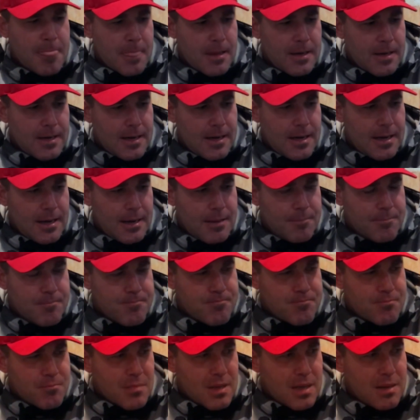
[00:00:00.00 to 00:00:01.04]
Um,
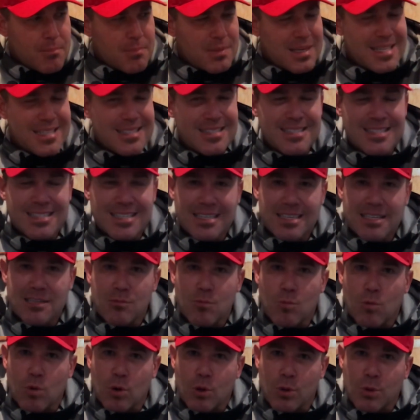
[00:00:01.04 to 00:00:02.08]
but it didn't
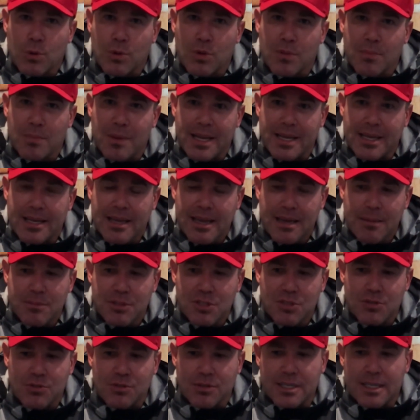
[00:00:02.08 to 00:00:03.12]
work with my
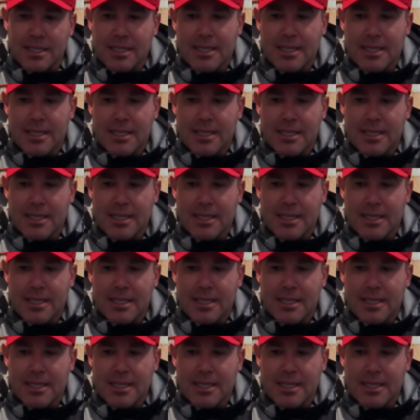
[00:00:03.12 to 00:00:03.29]
chemistry.